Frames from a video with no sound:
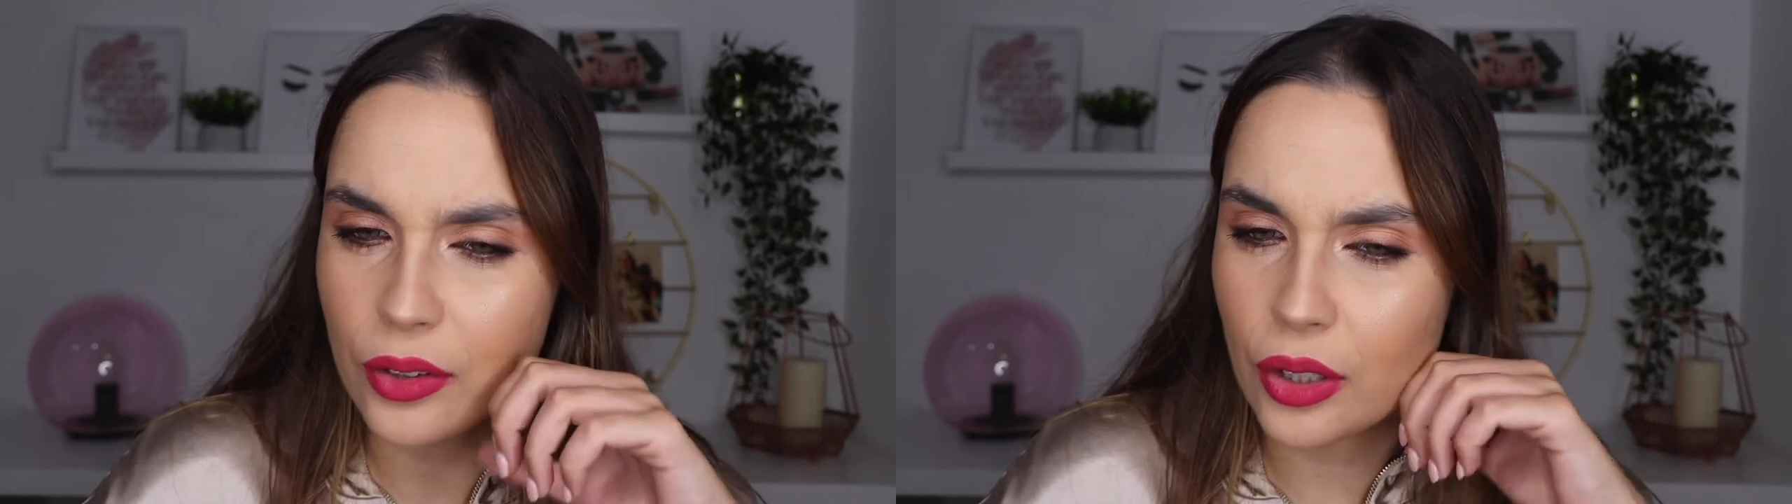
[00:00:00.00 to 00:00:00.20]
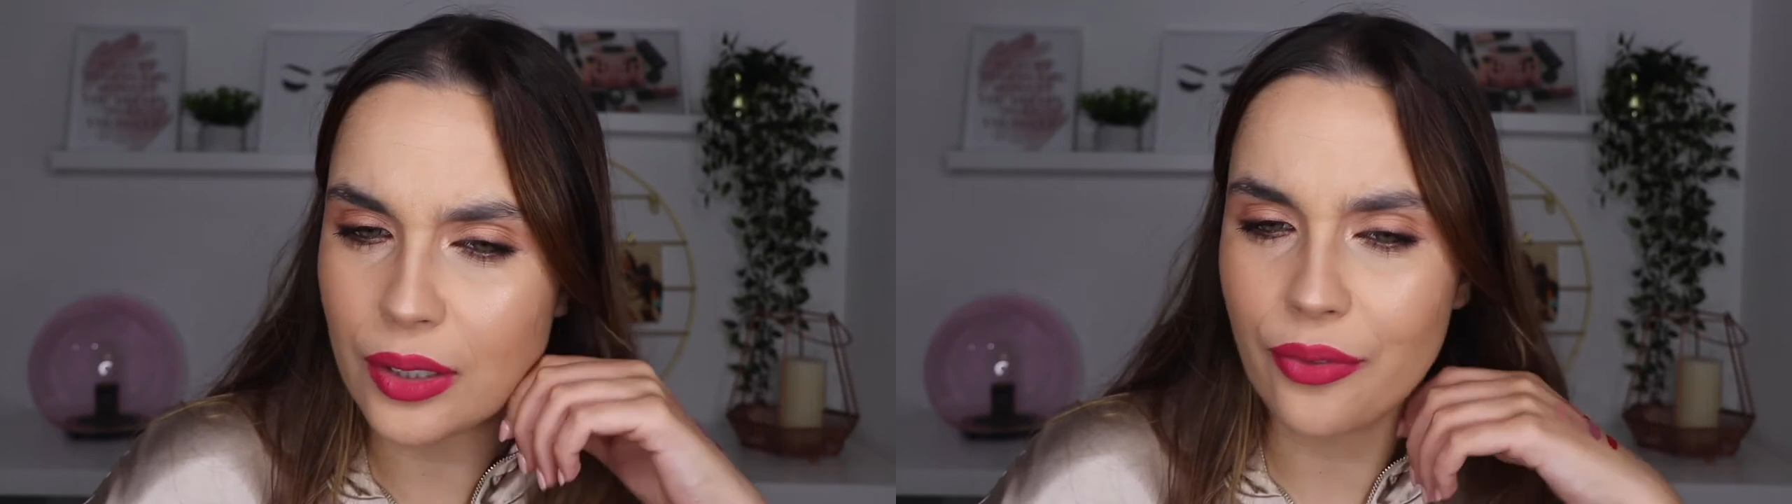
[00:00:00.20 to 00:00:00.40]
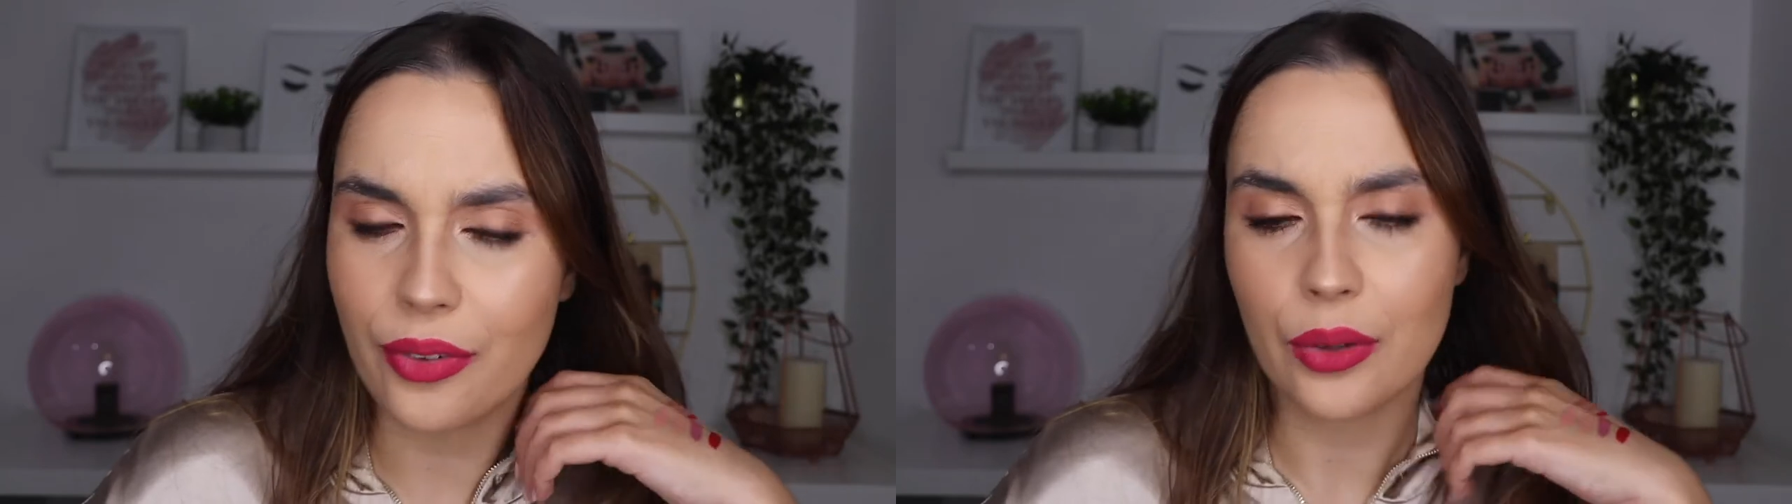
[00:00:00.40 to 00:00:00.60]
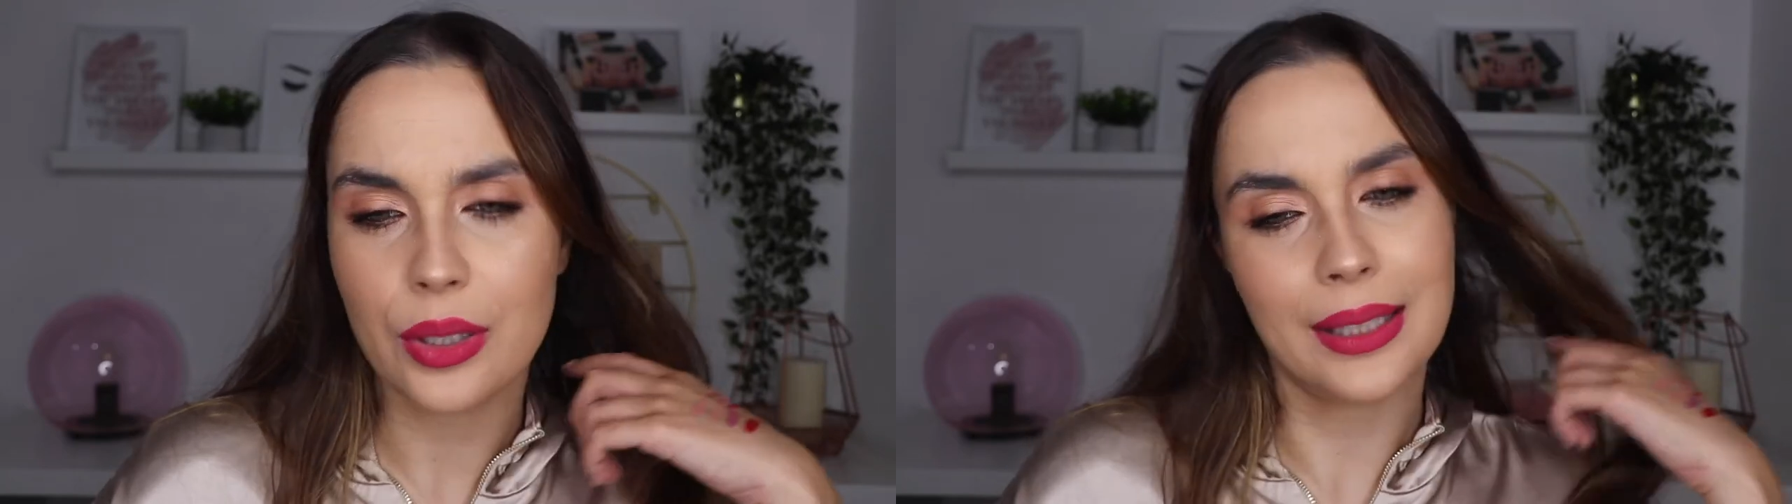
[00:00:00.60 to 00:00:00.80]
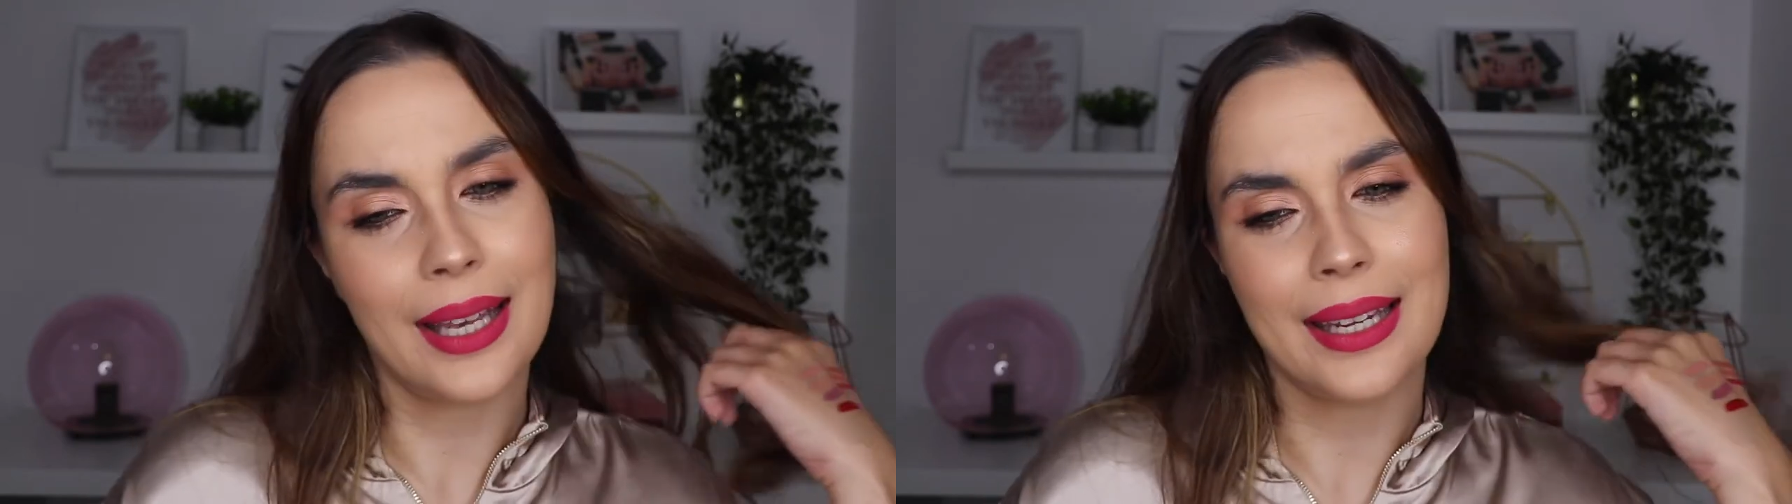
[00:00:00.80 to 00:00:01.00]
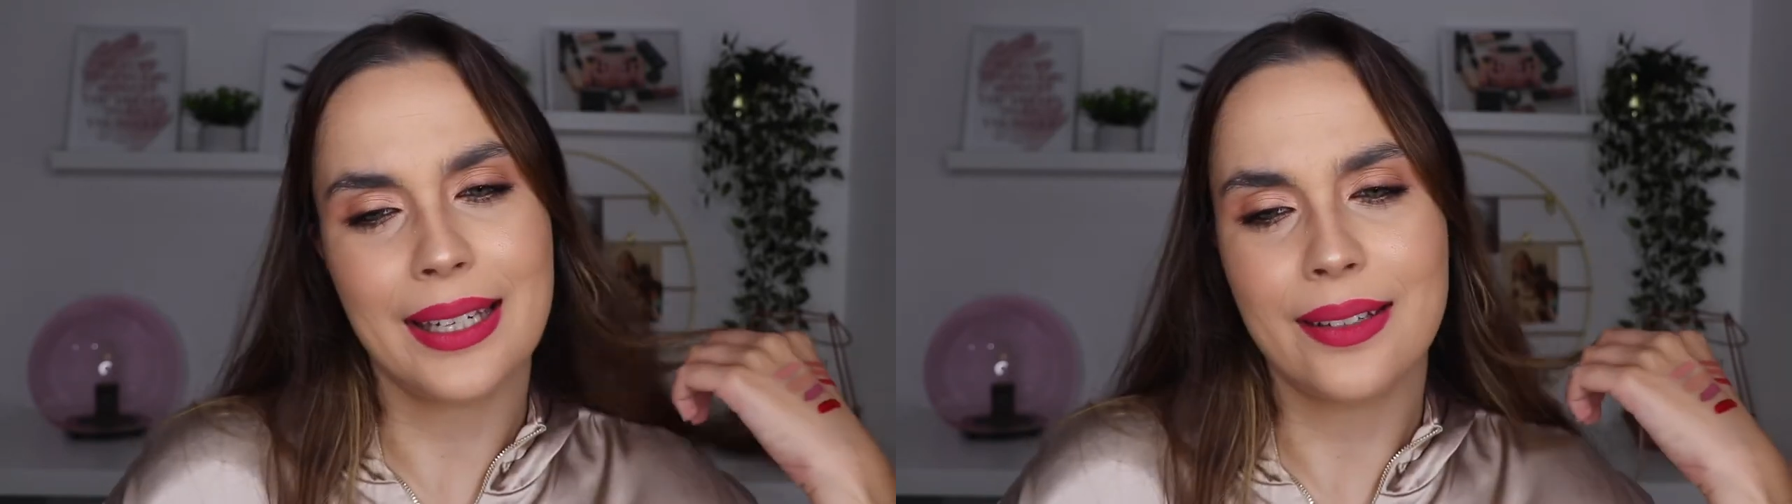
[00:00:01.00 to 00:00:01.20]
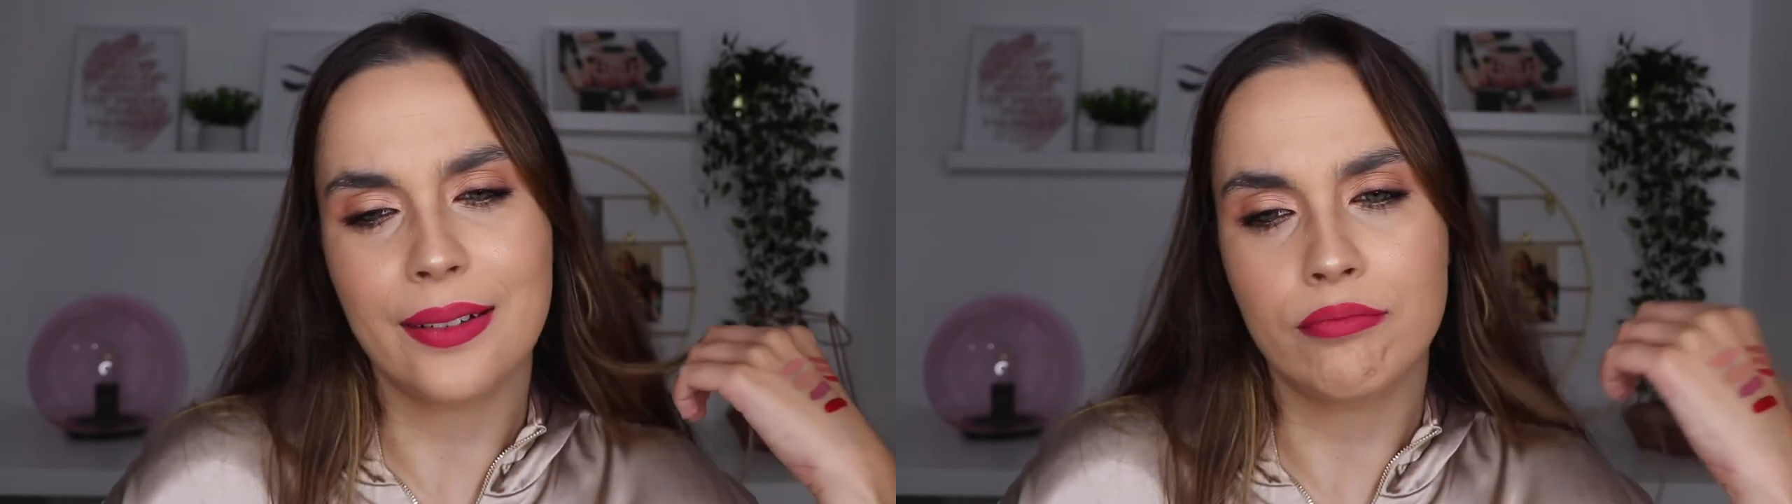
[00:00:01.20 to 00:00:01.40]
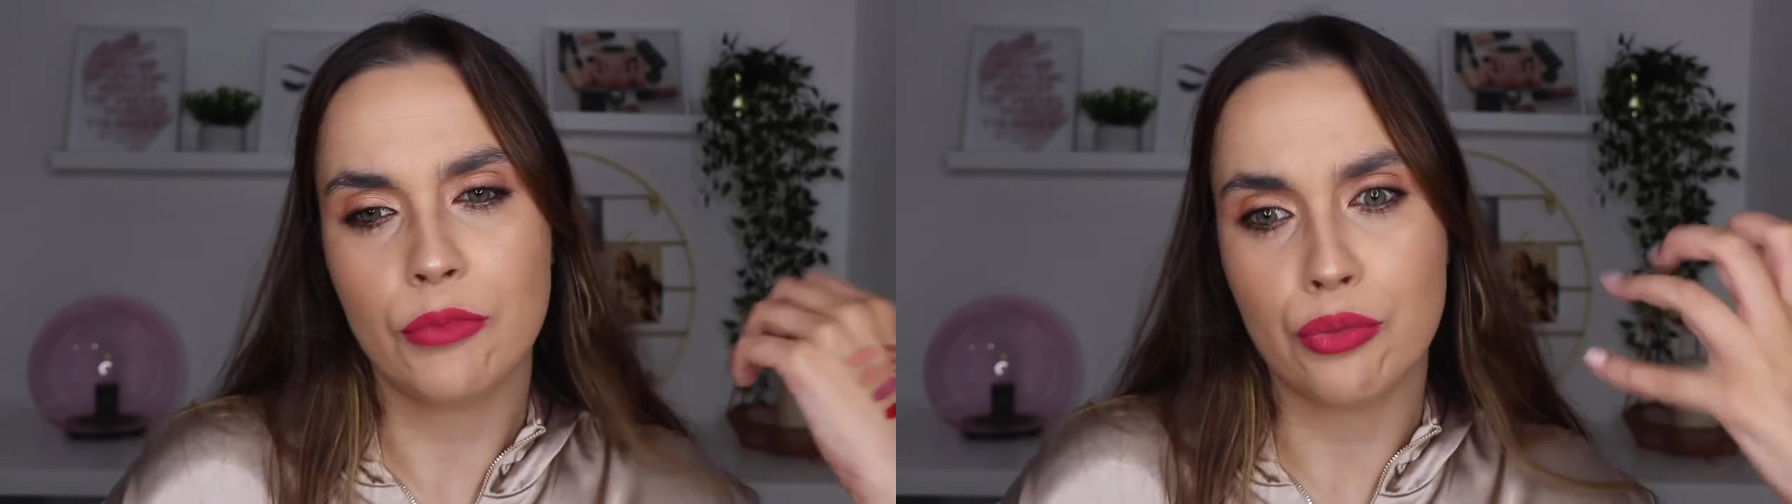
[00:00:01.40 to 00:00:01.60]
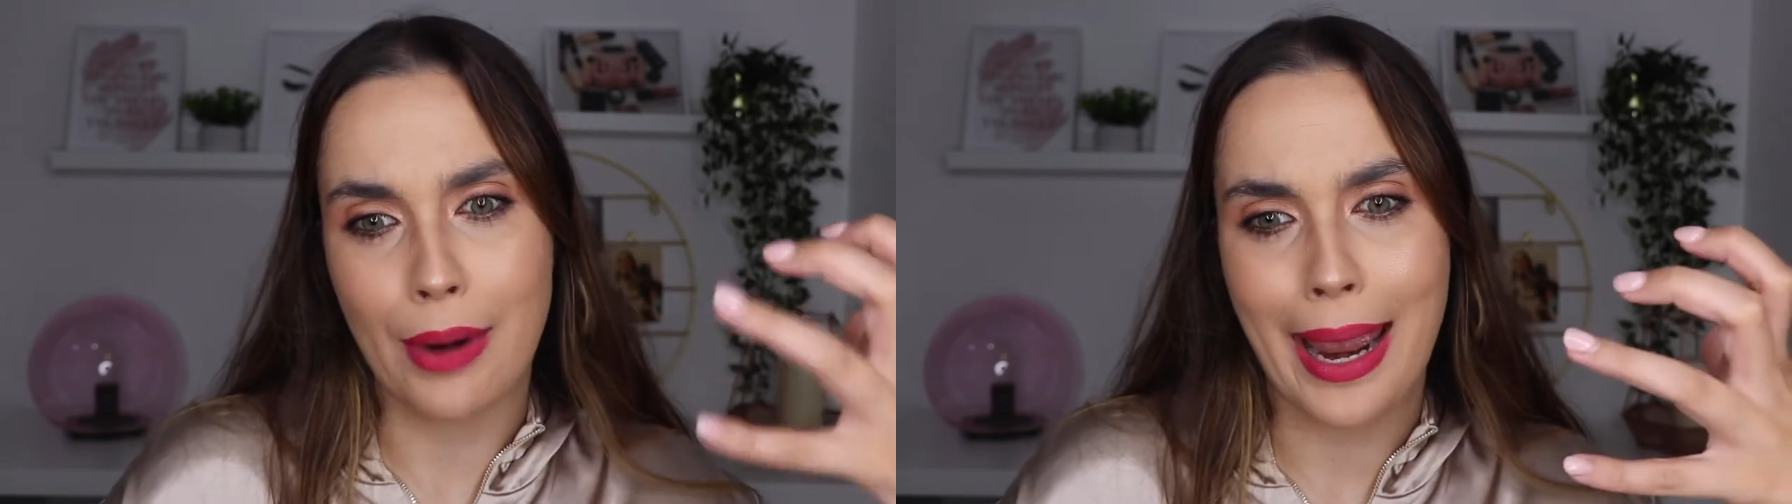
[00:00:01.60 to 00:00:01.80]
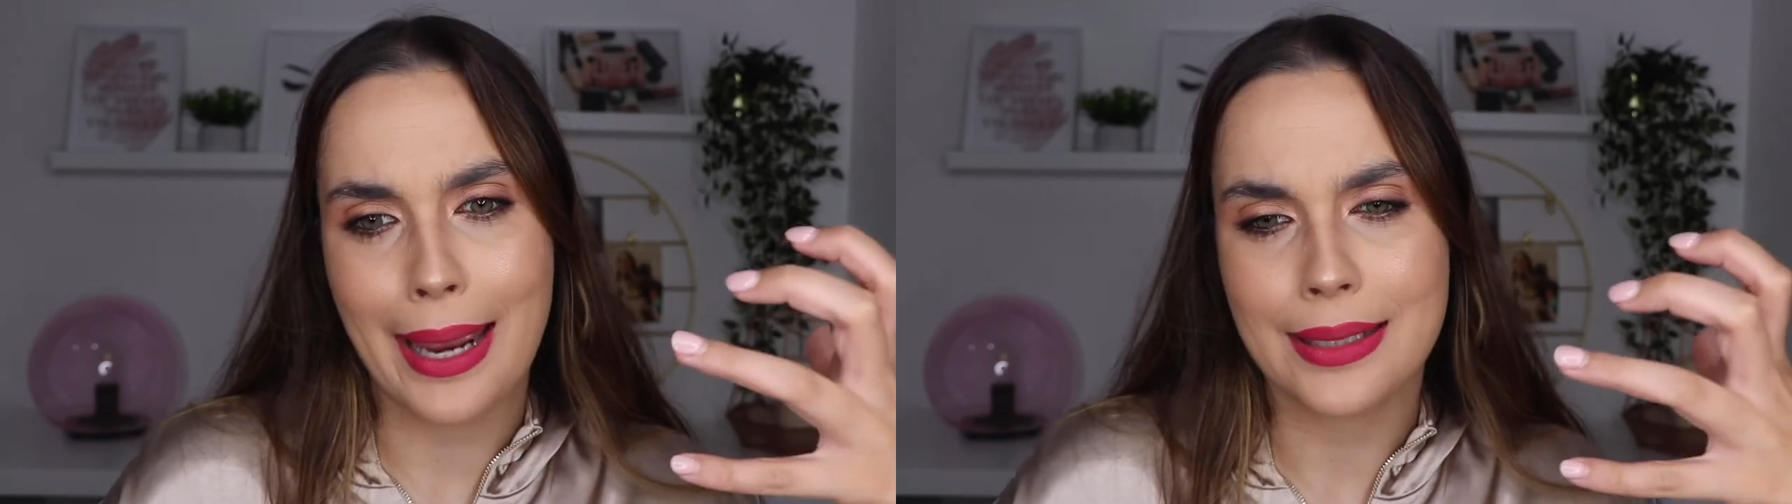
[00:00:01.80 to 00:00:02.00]
not very like
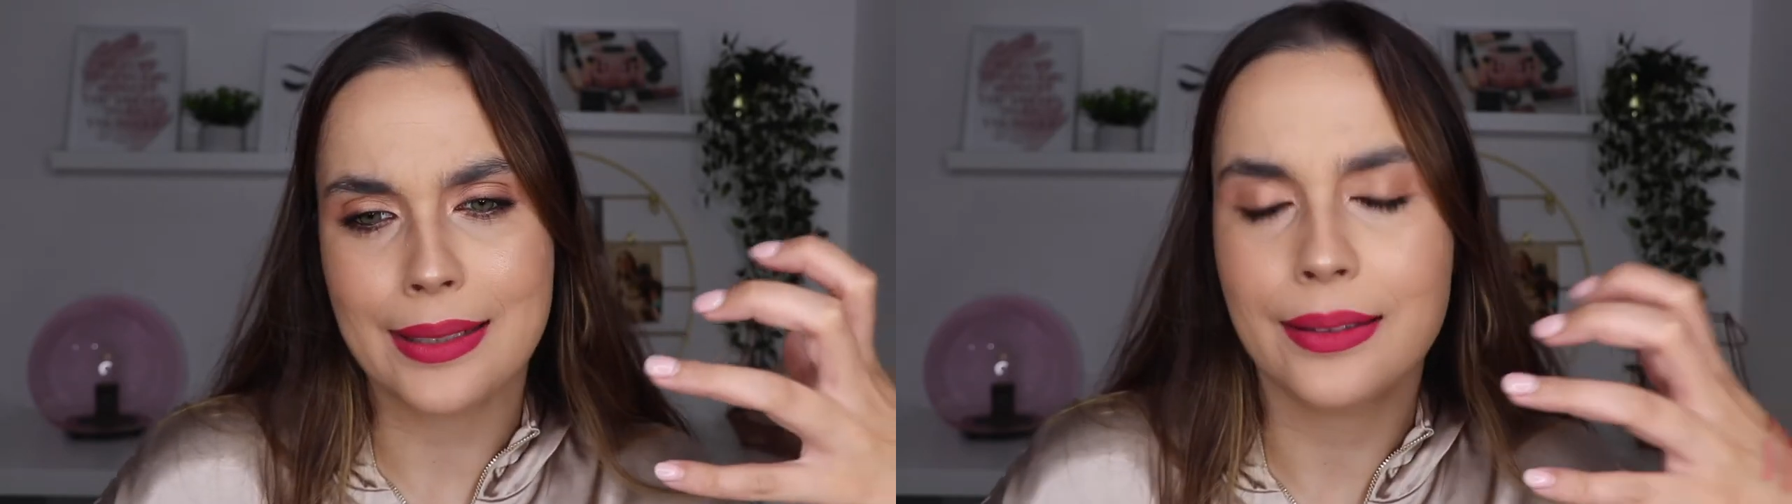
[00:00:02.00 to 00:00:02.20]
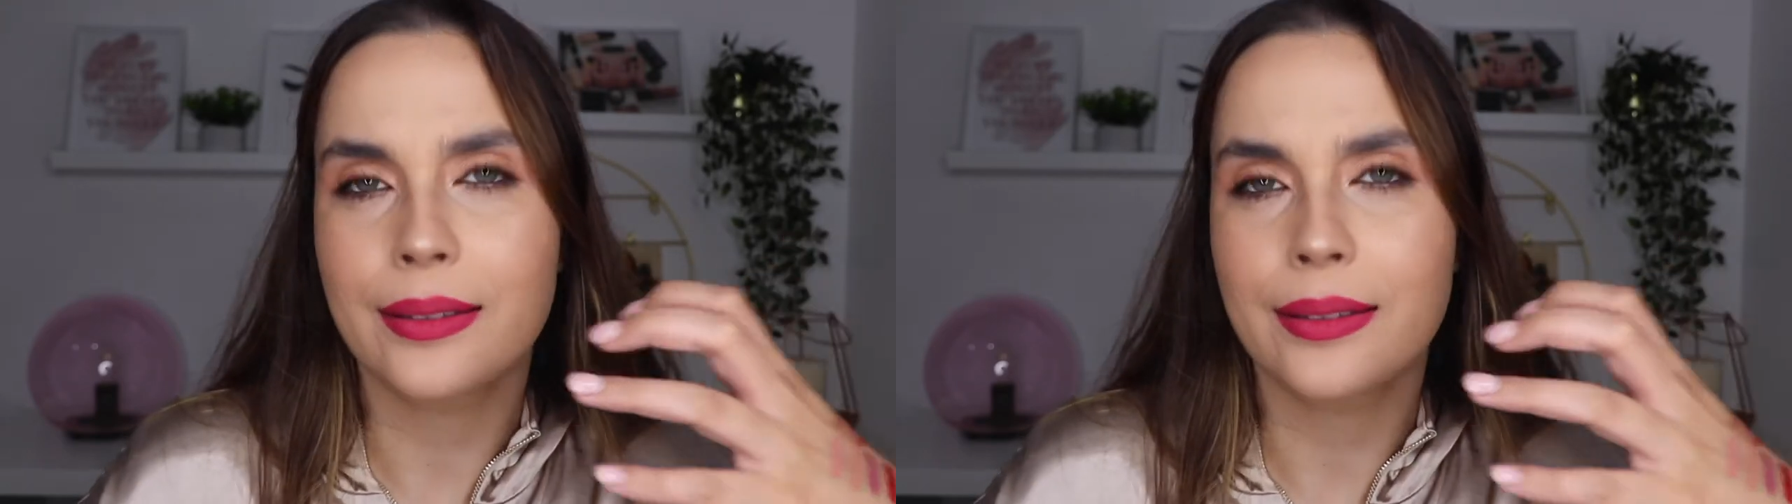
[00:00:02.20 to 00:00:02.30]
red.